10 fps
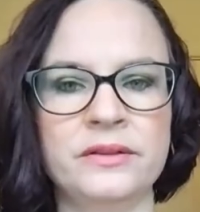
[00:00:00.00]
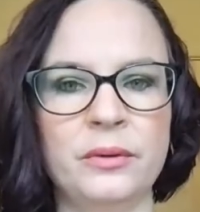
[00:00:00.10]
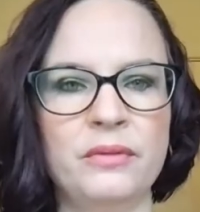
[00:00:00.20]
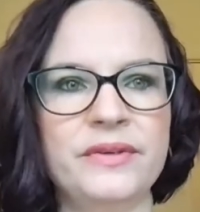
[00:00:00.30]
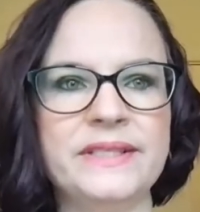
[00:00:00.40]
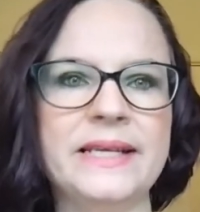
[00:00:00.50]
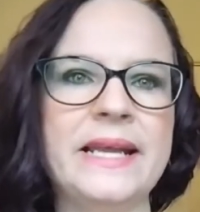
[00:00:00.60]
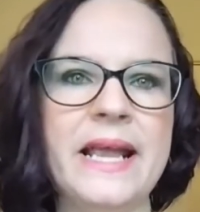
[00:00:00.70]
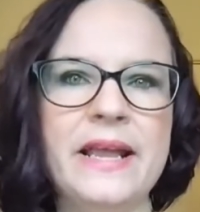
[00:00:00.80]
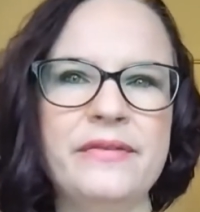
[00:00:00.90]
So
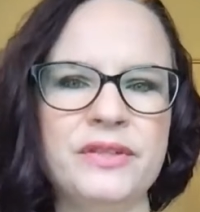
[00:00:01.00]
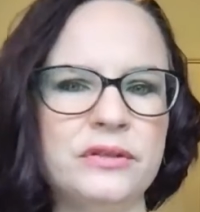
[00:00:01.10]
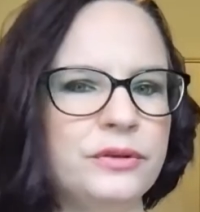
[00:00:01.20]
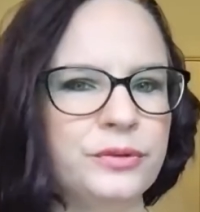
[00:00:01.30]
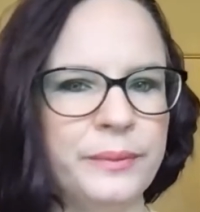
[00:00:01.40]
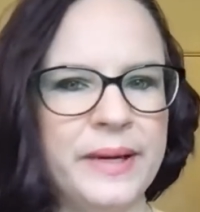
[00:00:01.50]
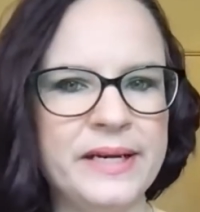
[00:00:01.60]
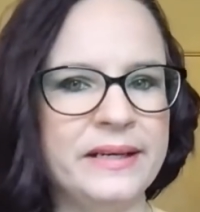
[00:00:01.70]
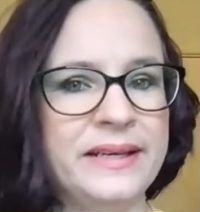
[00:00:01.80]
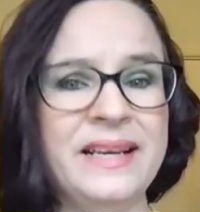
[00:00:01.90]
obviously, if social
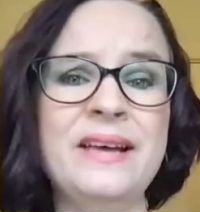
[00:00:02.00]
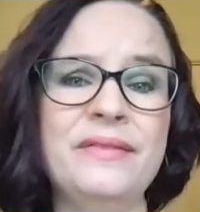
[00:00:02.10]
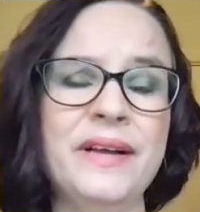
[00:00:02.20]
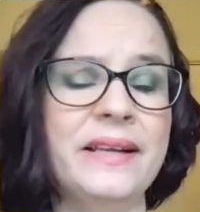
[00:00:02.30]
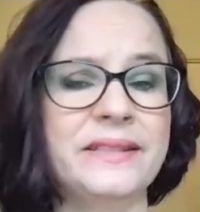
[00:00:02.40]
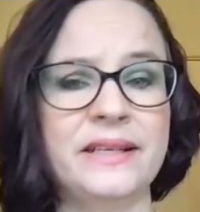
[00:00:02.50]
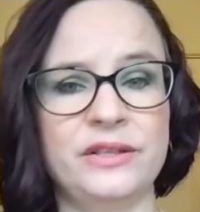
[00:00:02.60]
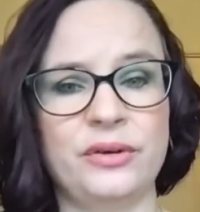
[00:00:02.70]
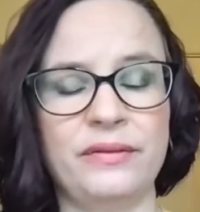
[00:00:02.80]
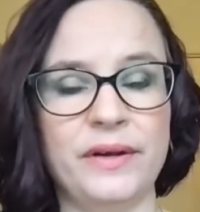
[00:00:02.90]
media never gets any
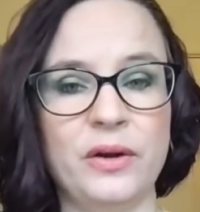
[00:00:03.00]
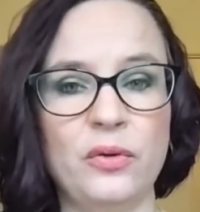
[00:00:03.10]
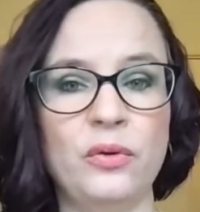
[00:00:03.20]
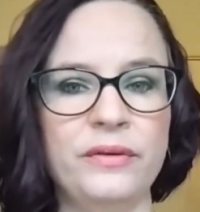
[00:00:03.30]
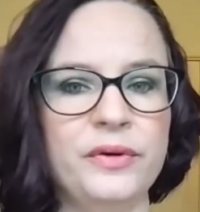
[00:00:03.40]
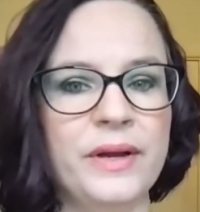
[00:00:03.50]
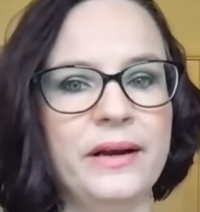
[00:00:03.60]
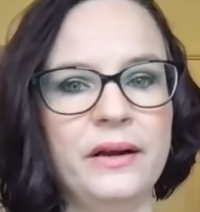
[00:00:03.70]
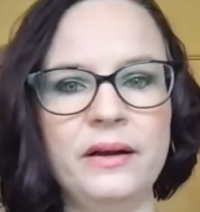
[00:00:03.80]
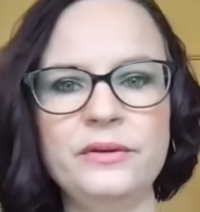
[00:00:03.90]
traffic, or if you get
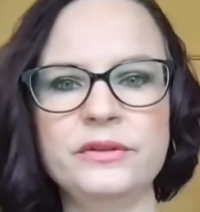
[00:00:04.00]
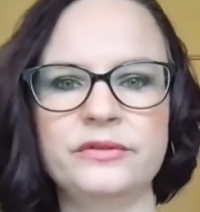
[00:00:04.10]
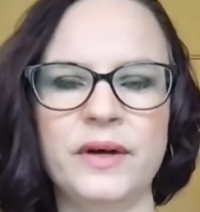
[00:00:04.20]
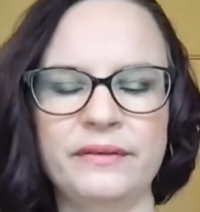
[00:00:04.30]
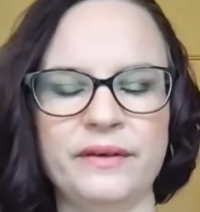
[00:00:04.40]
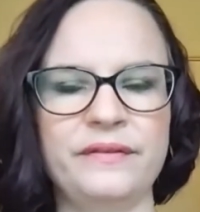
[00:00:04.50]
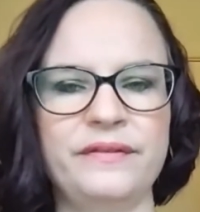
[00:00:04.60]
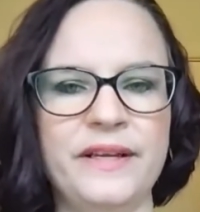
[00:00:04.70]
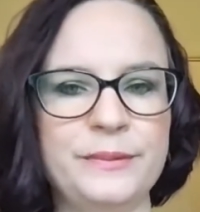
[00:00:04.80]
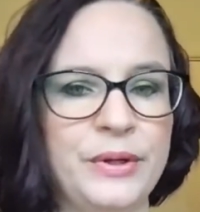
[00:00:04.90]
loads of traffic from
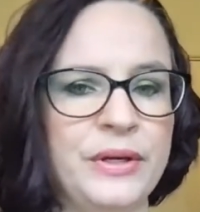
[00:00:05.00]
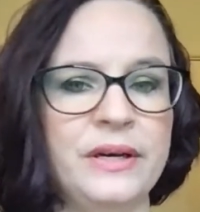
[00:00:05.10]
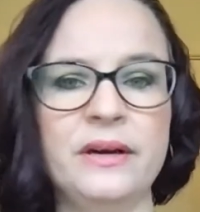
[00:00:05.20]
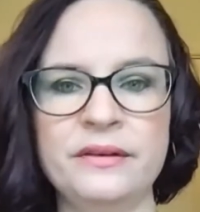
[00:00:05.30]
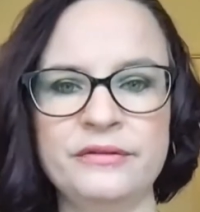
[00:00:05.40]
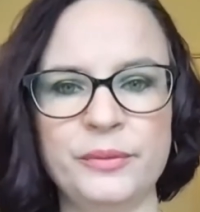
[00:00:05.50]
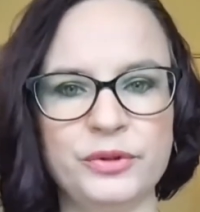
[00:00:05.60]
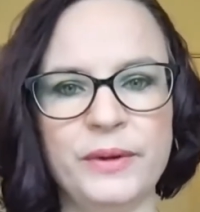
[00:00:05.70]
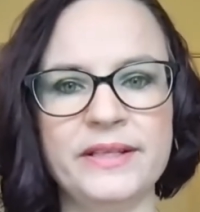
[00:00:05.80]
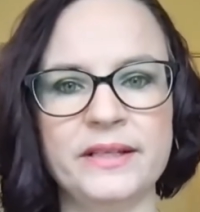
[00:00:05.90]
Facebook and none from
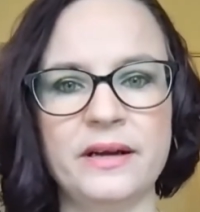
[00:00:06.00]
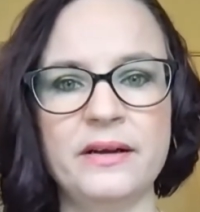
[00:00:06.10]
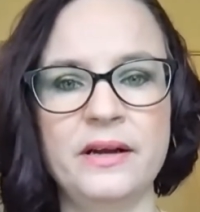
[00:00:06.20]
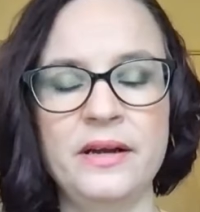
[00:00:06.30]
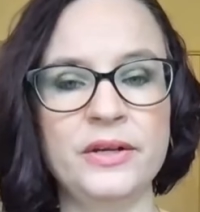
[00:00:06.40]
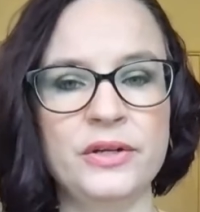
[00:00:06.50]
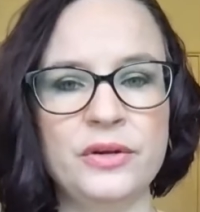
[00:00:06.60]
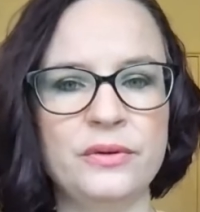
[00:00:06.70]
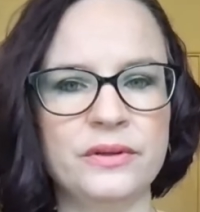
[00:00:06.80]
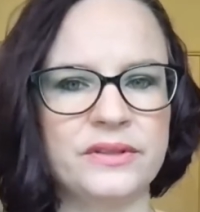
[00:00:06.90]
Twitter,
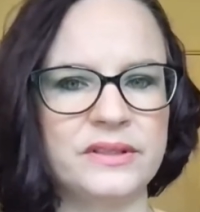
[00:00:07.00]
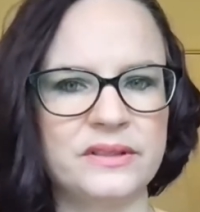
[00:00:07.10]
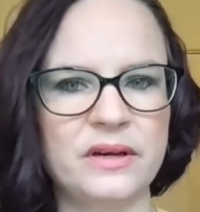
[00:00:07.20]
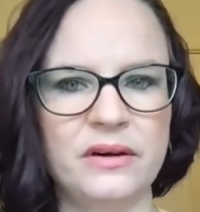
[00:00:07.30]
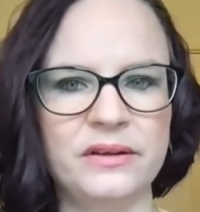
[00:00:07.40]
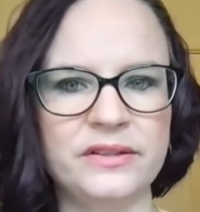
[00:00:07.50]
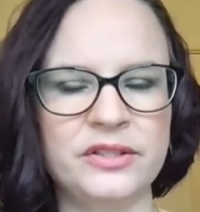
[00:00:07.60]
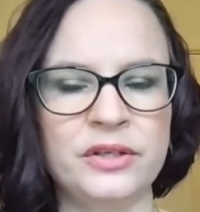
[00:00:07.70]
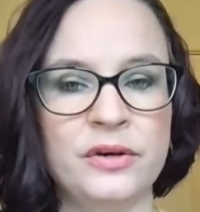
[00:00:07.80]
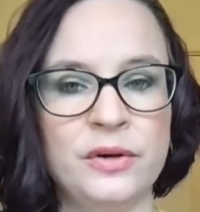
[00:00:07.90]
you can start
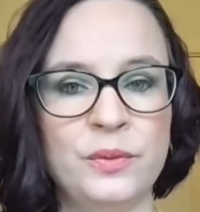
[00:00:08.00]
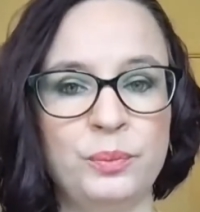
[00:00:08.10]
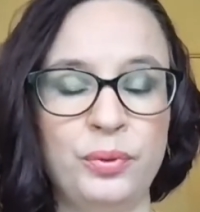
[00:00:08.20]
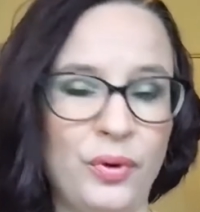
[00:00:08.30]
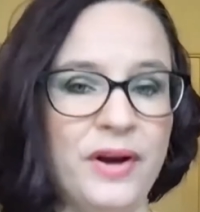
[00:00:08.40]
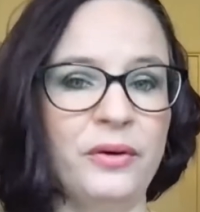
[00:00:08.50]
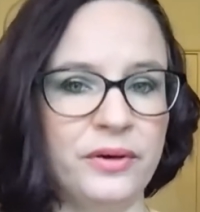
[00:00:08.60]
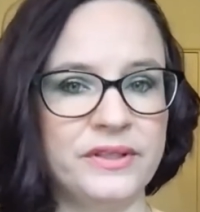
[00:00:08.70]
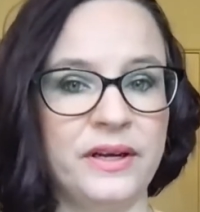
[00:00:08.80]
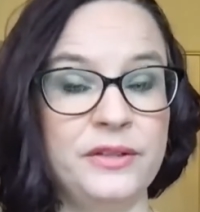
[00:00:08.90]
to
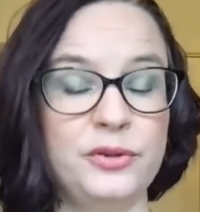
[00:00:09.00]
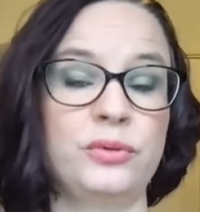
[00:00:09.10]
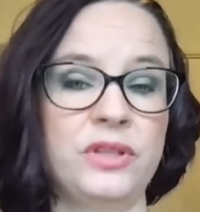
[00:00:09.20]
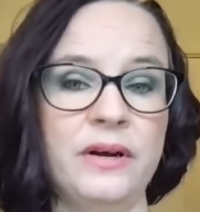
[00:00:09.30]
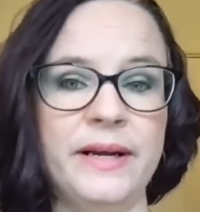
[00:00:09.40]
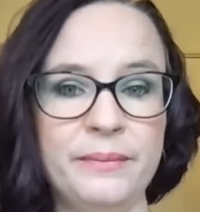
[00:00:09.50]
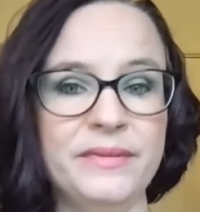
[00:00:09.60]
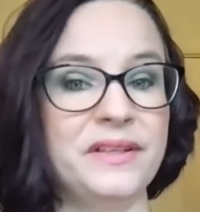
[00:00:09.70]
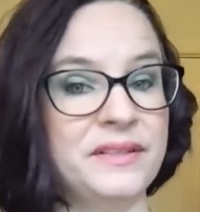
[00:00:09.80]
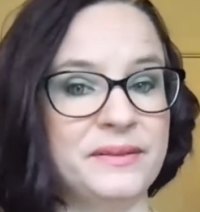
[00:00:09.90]
prioritize your time,
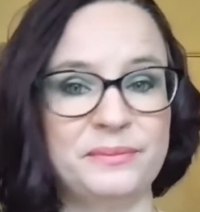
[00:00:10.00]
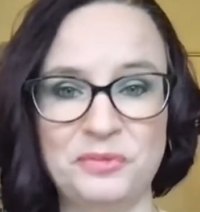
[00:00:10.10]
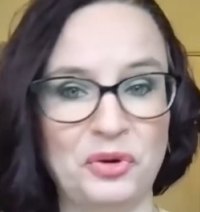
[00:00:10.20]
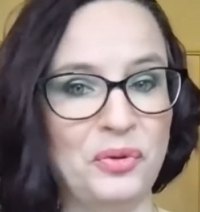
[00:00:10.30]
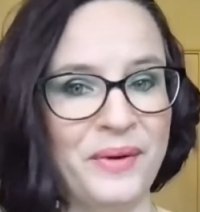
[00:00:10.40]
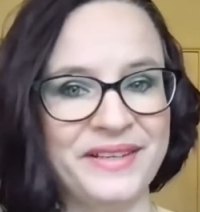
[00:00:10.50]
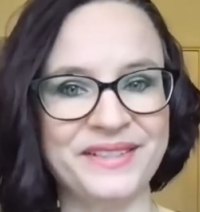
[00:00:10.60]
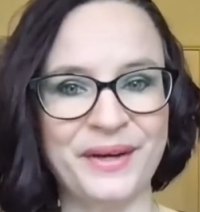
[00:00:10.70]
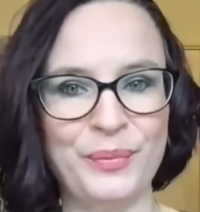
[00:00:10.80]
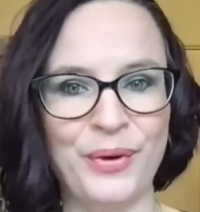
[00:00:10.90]
because we're always
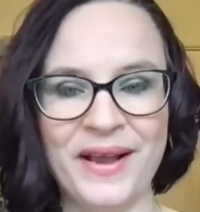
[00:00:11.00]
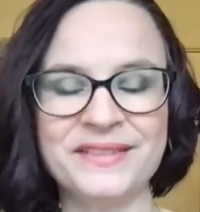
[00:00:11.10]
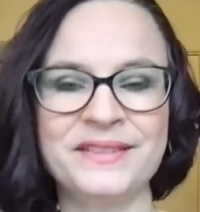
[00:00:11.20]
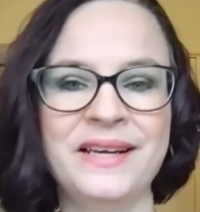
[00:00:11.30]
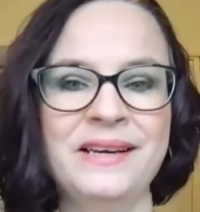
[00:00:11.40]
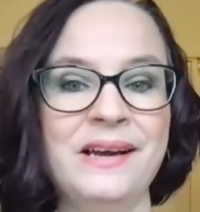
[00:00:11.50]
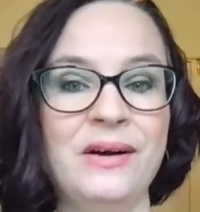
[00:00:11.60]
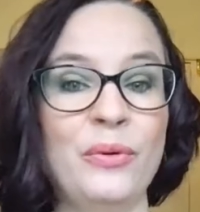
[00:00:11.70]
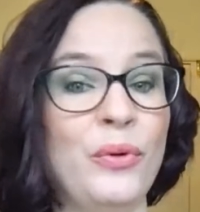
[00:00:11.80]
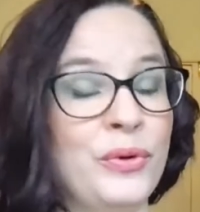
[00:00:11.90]
time pressed,
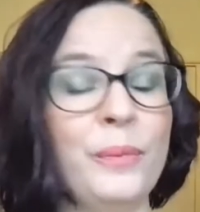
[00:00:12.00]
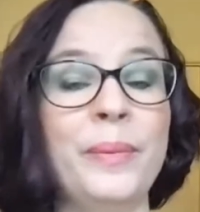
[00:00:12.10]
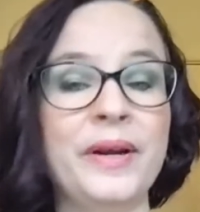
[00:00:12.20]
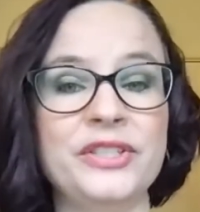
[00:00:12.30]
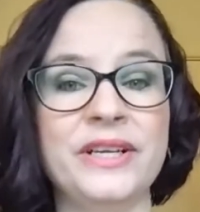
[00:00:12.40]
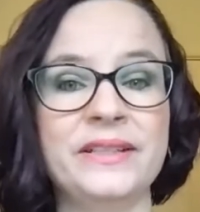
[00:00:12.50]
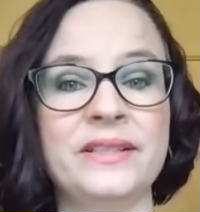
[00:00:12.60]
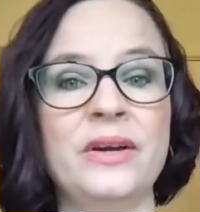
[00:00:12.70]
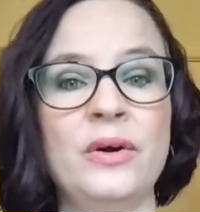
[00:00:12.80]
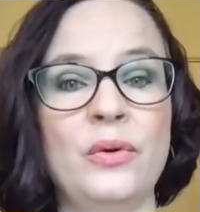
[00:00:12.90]
or your budget,
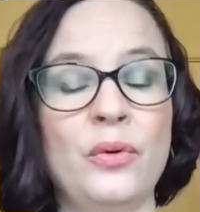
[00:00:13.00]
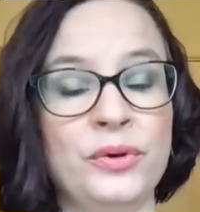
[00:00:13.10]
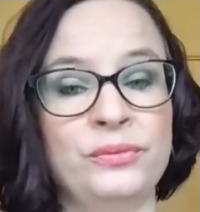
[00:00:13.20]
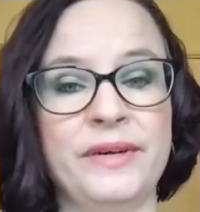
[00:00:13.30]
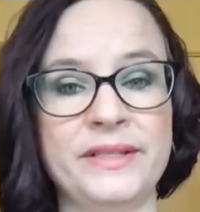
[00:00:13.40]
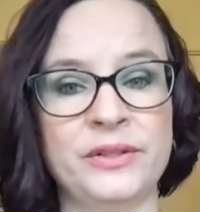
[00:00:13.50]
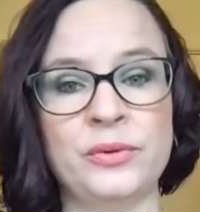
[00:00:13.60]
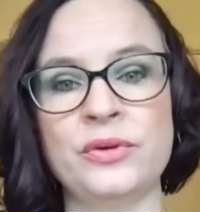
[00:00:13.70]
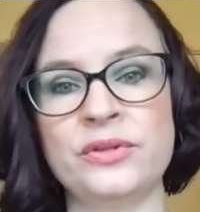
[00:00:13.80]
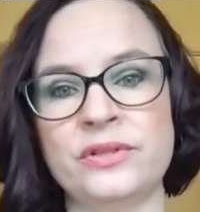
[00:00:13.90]
or your
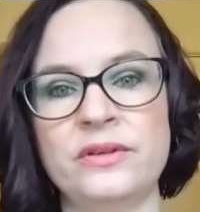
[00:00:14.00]
resource.